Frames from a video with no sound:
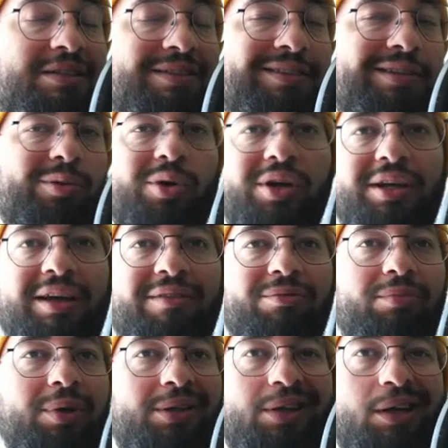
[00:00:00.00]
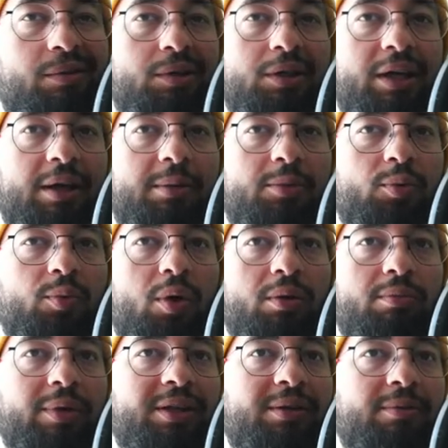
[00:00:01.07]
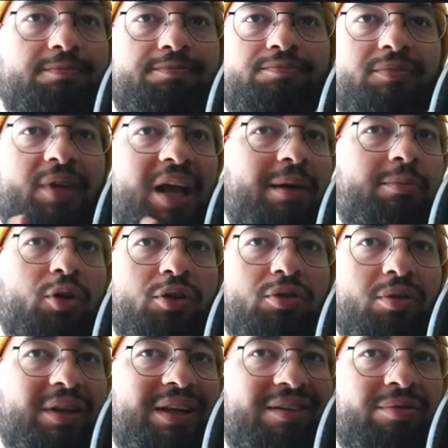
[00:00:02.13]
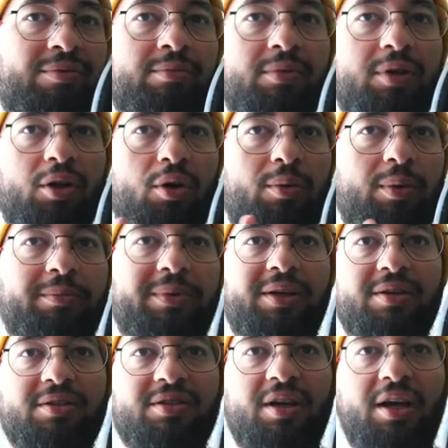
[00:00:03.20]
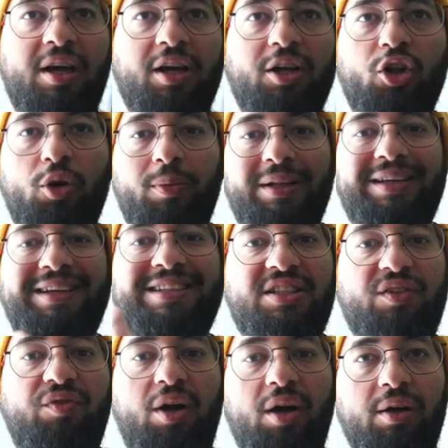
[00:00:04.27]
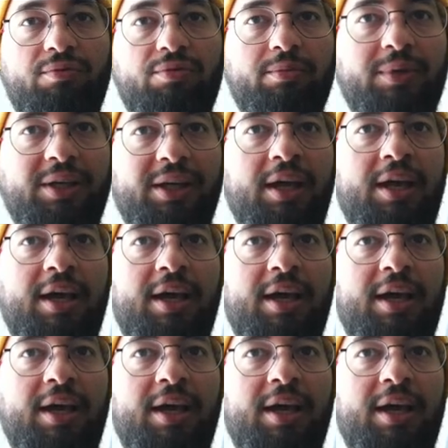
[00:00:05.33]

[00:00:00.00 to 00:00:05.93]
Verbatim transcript: you can give whatever name you want, but I'm going to leave global because global is fine for me.